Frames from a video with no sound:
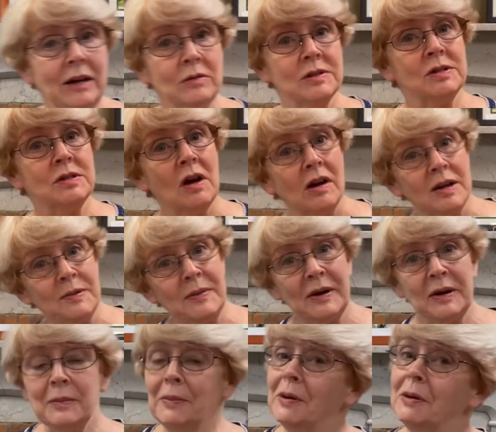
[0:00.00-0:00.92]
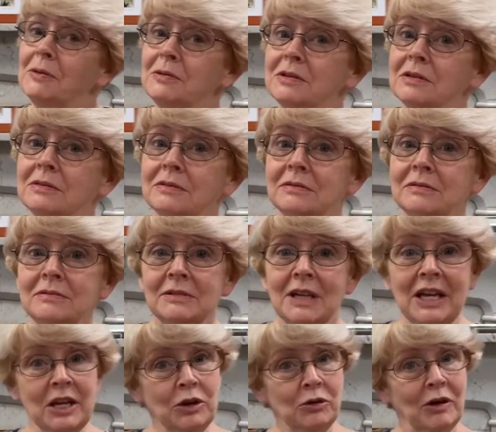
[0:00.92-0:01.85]
know a song about a boat.
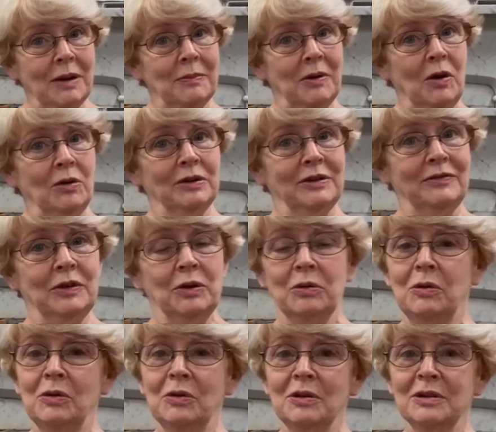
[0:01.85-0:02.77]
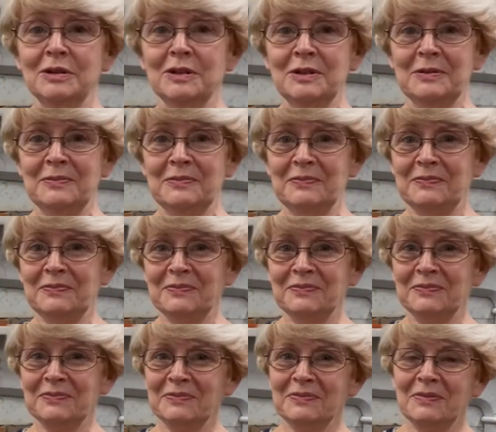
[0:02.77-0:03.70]
Can you grab a hold of your oars?
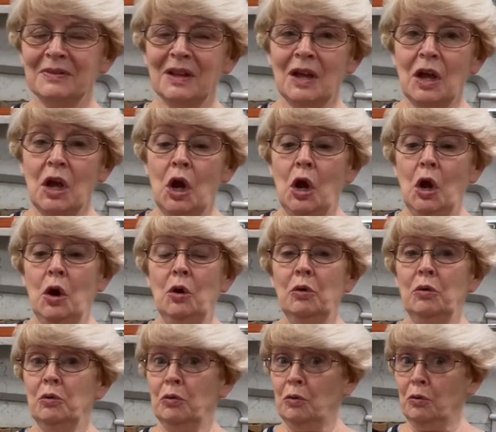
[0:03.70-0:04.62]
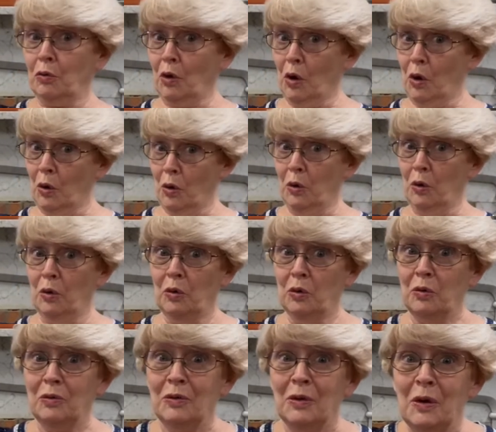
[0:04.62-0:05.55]
Row,
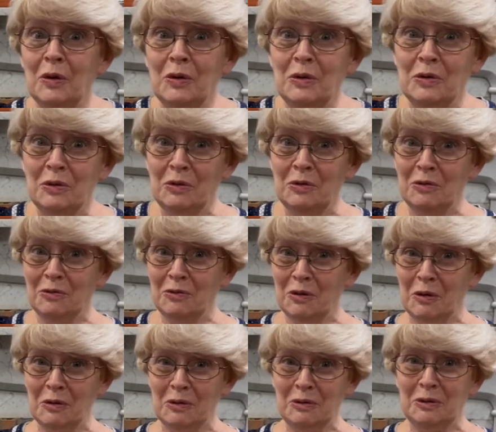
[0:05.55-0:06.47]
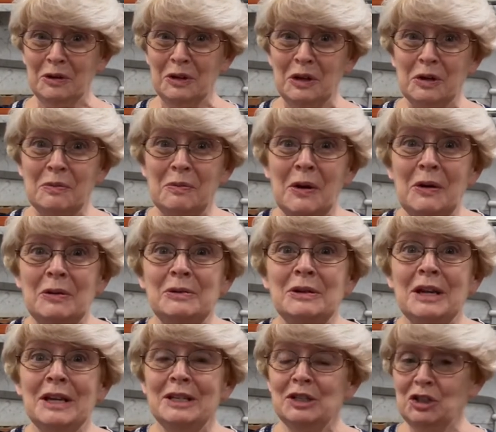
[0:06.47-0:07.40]
row, row your boat
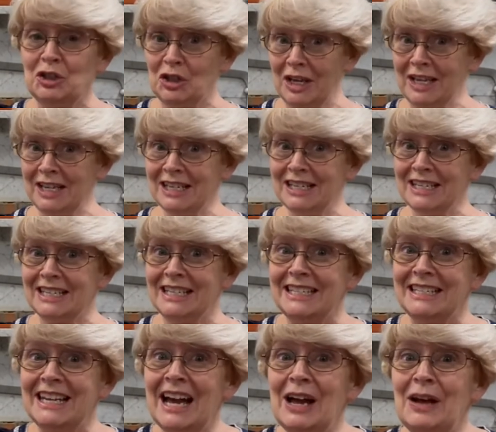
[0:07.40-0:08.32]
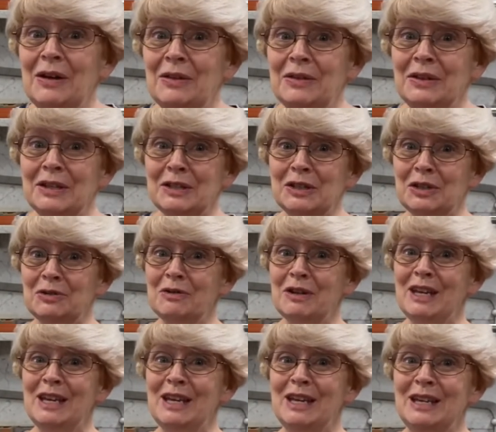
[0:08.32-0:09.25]
gently down the
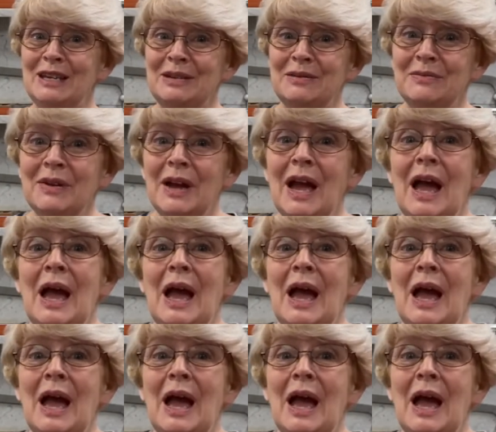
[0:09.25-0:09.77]
stream.